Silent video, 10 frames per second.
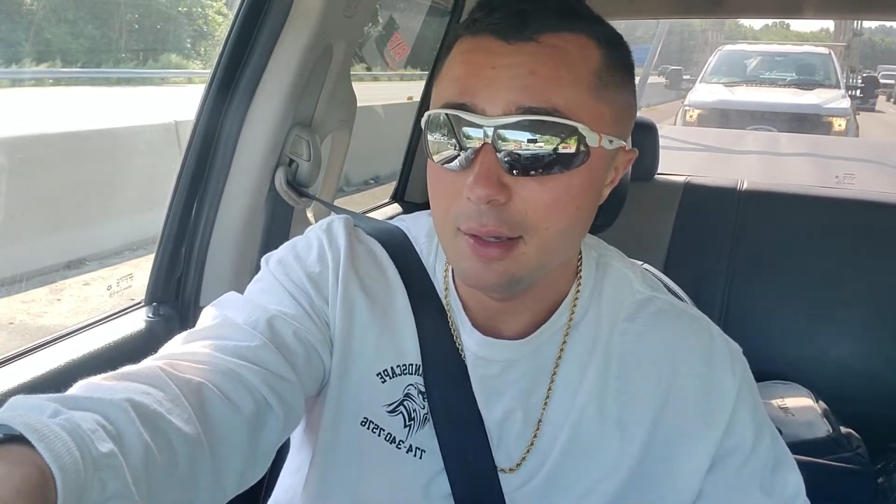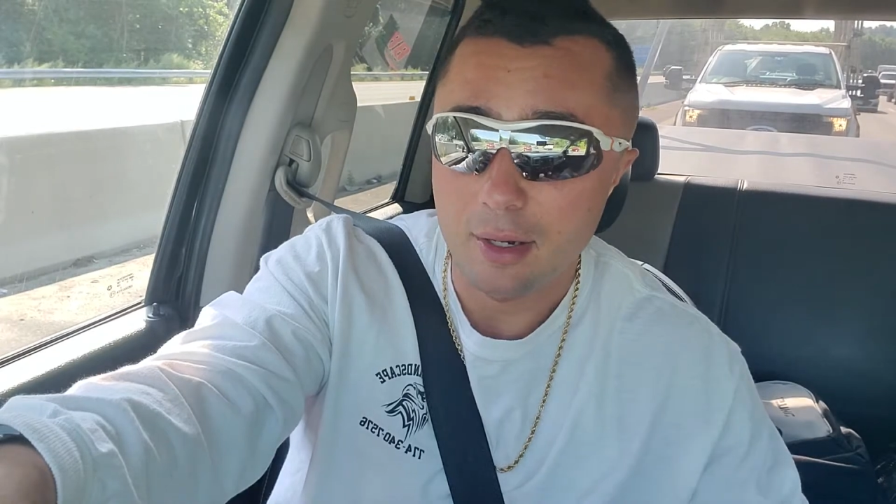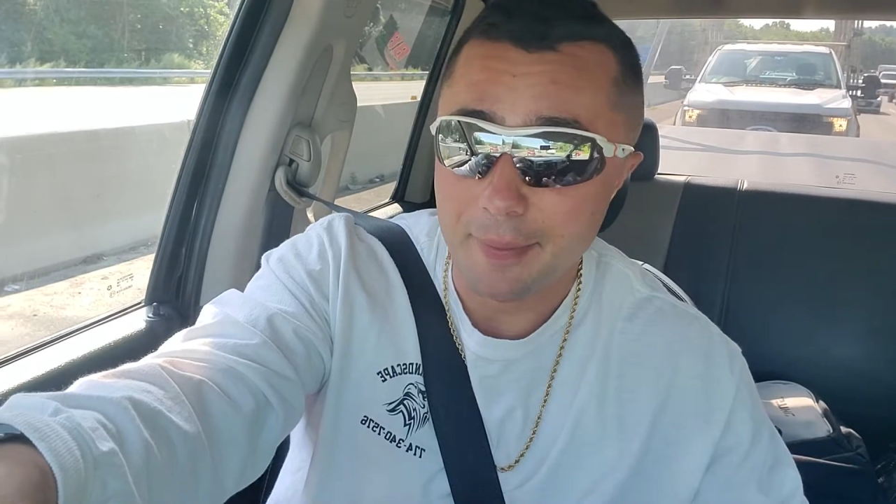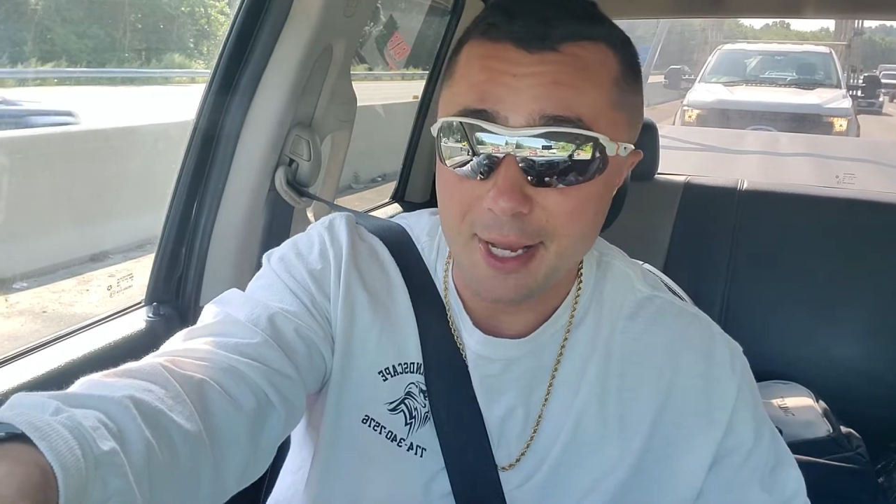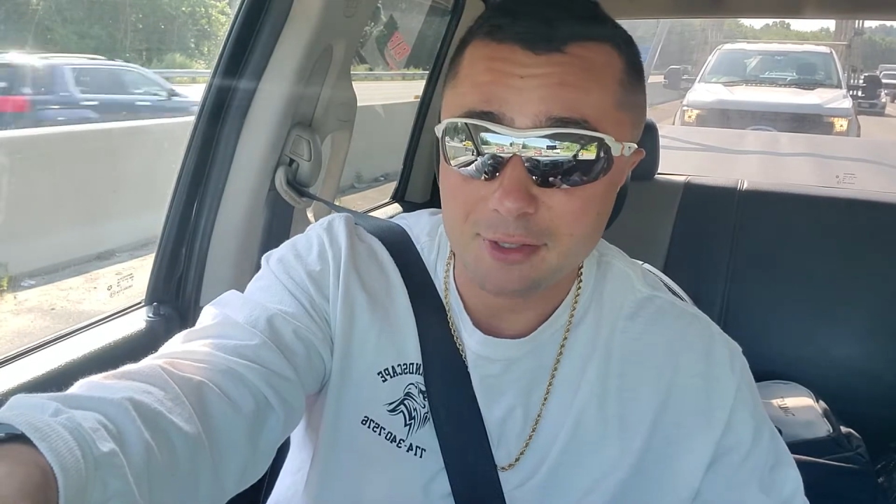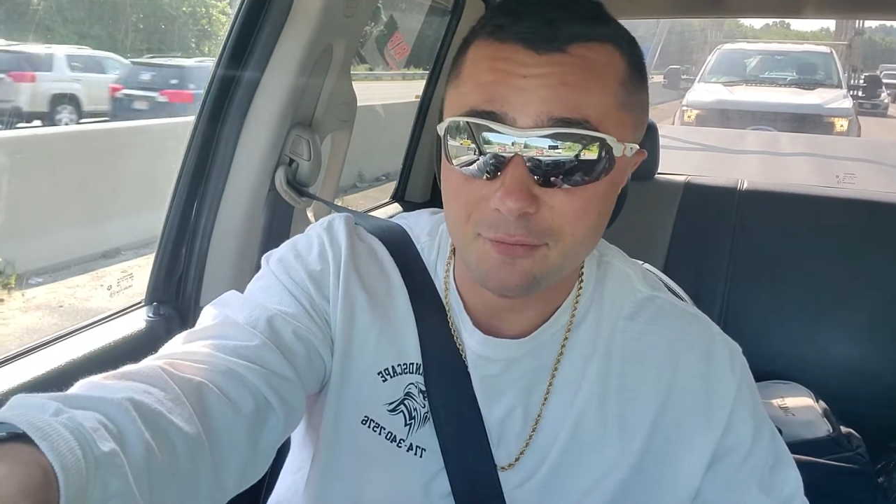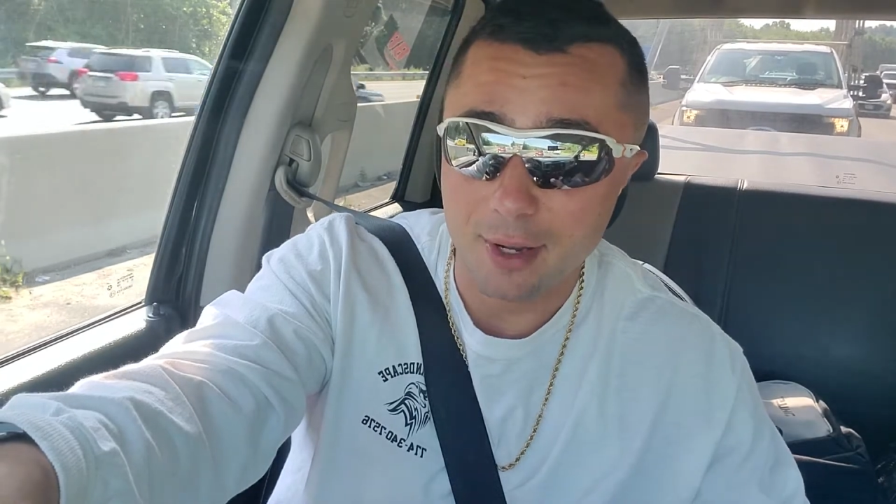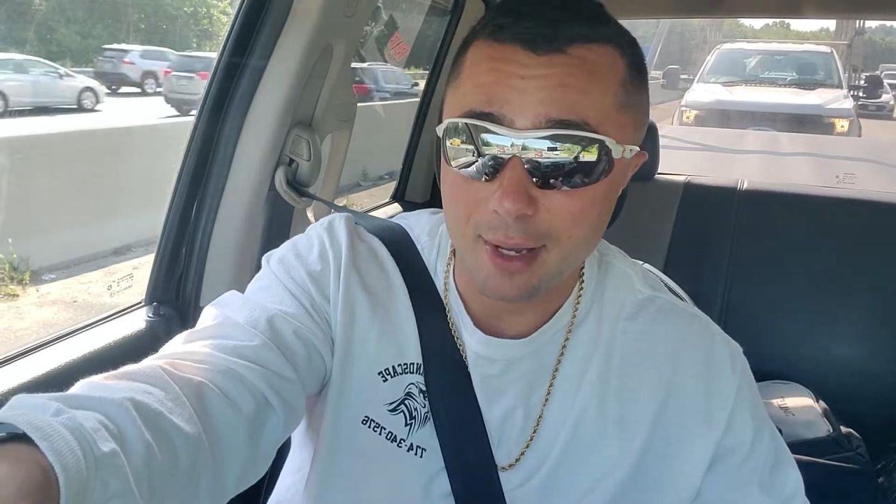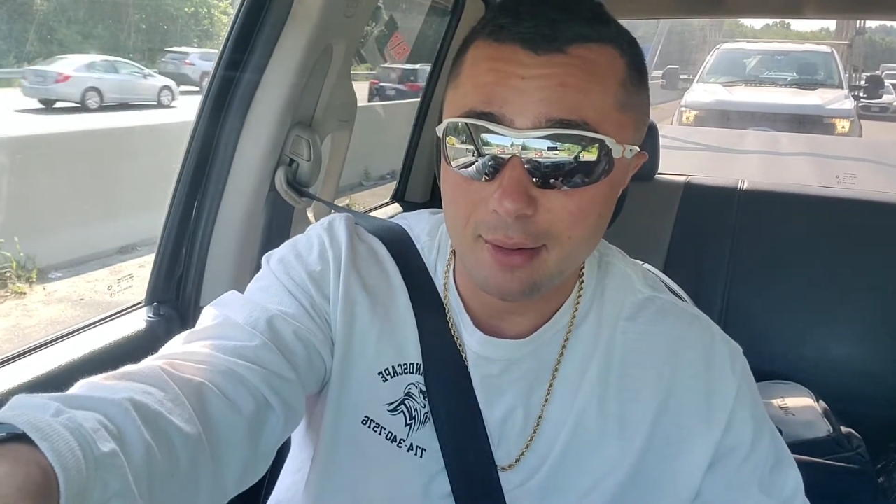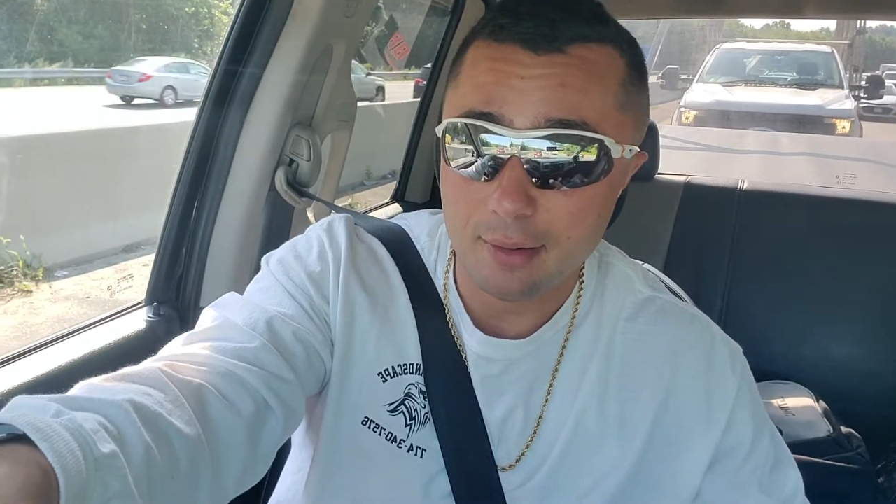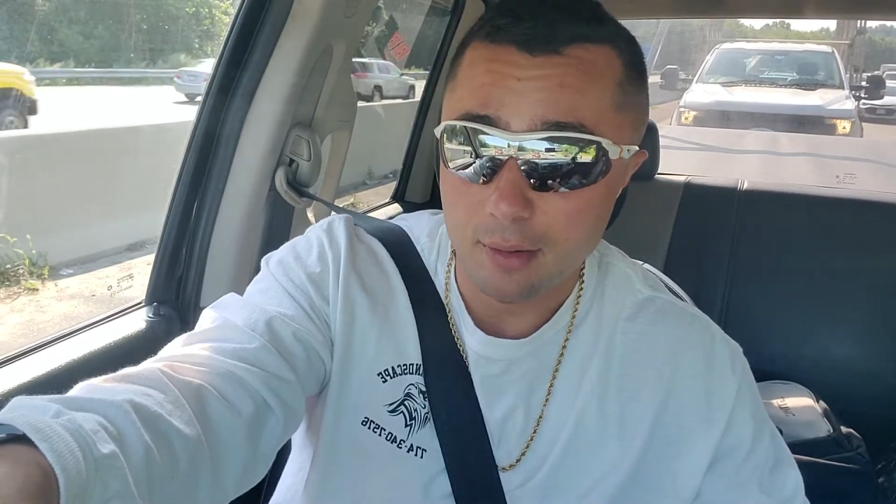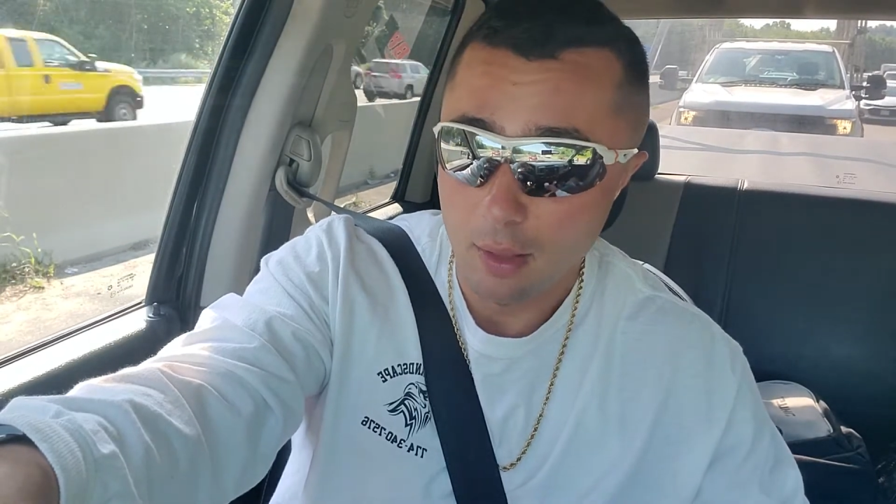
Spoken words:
your best friend,